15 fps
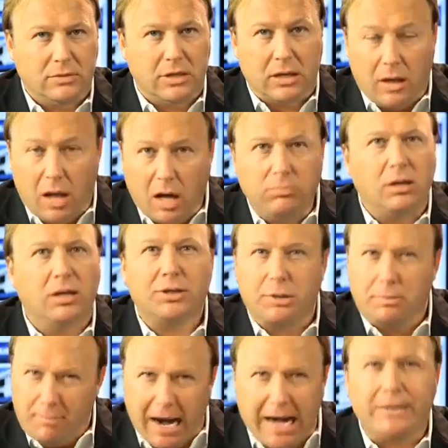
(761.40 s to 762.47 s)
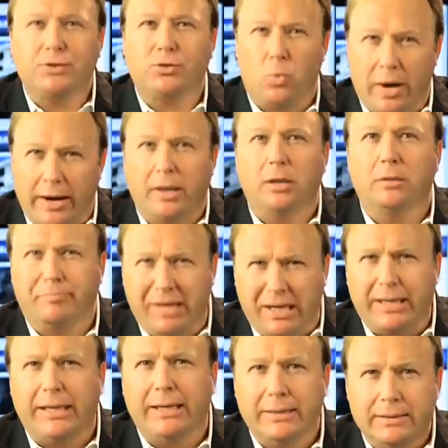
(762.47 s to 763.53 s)
the globalist might as well
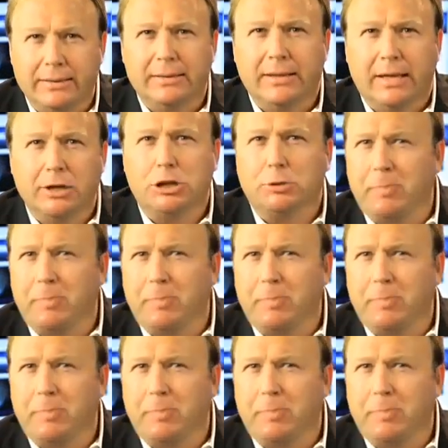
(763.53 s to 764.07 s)
be a